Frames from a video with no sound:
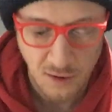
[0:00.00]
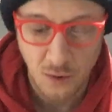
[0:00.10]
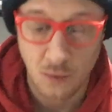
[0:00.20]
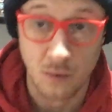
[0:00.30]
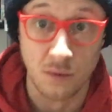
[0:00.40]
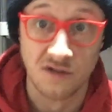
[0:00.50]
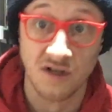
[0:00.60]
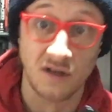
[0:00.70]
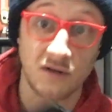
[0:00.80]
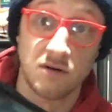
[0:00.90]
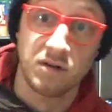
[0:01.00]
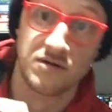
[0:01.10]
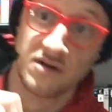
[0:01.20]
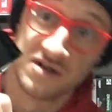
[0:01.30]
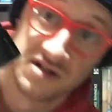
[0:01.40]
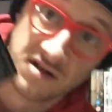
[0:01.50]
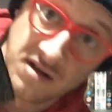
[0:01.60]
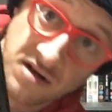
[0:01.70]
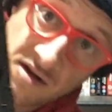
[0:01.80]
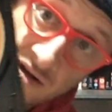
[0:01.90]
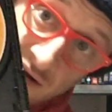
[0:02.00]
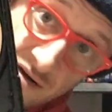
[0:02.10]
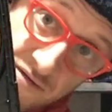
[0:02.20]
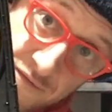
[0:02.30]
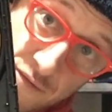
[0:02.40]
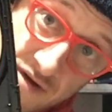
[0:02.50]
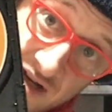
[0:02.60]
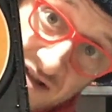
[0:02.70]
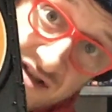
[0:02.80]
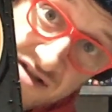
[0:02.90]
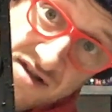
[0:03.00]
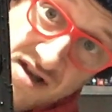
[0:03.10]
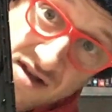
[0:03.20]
Cool, so you've got a nice 4K disc there.